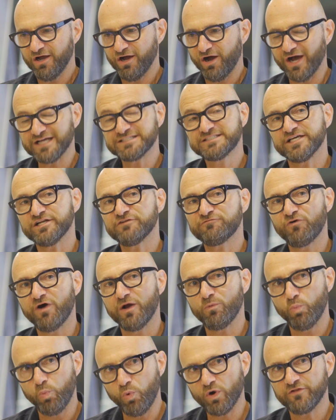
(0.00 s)
identify
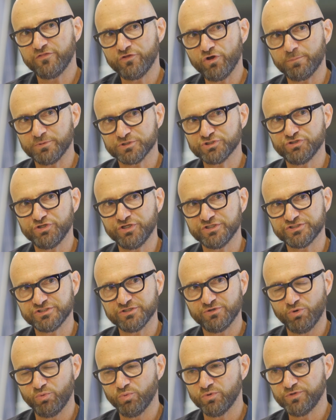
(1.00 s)
what are the opportunities,
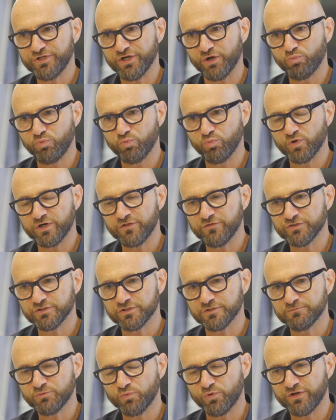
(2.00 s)
or what are
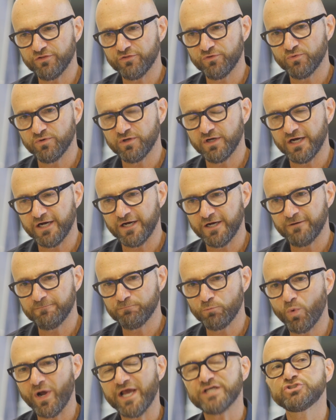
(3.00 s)
the
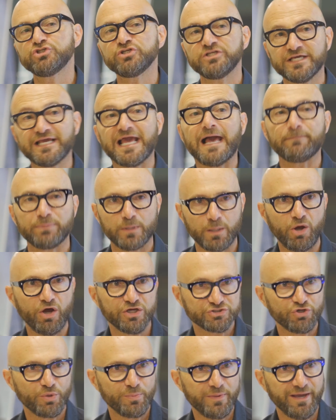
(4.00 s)
ways you can
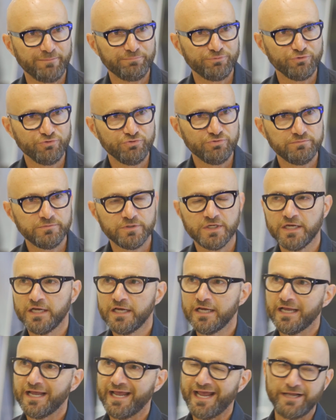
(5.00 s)
capitalize on that boom,
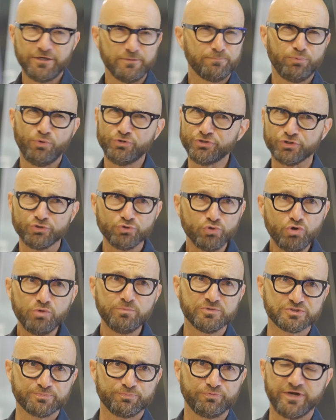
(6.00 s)
and it put
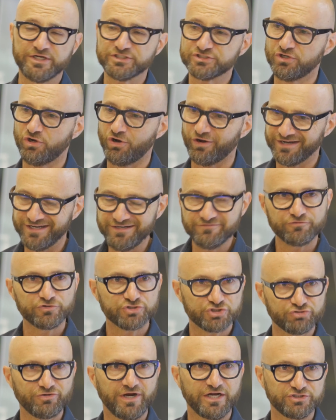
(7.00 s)
enormous pressure on
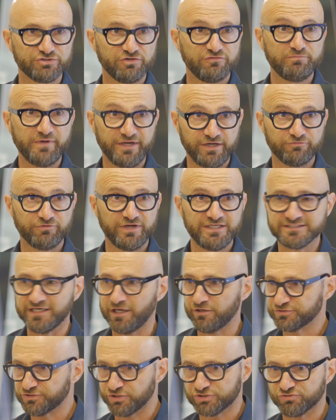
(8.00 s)
infrastructure of many
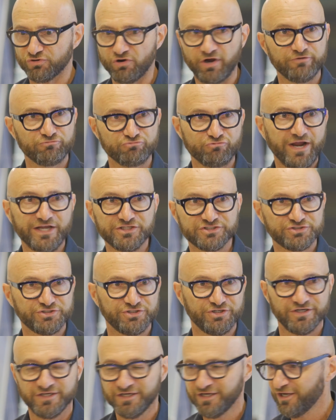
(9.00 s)
retailers to try and race
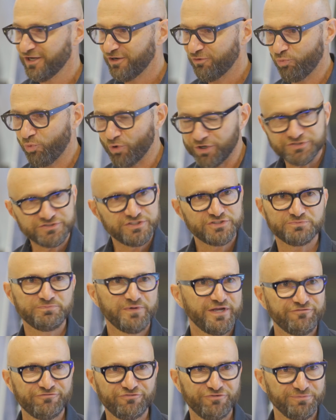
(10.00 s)
to what does this
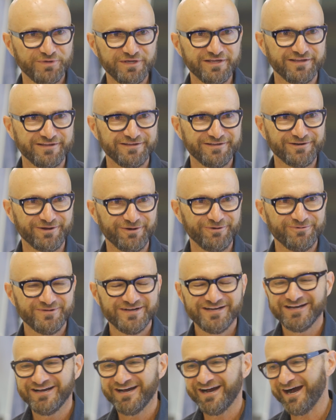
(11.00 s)
mean for me,
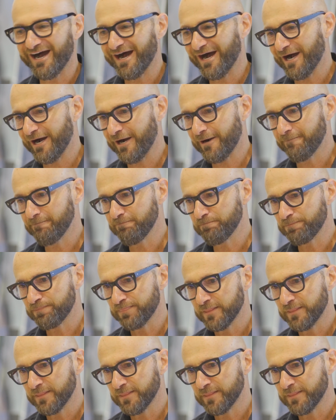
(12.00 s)
But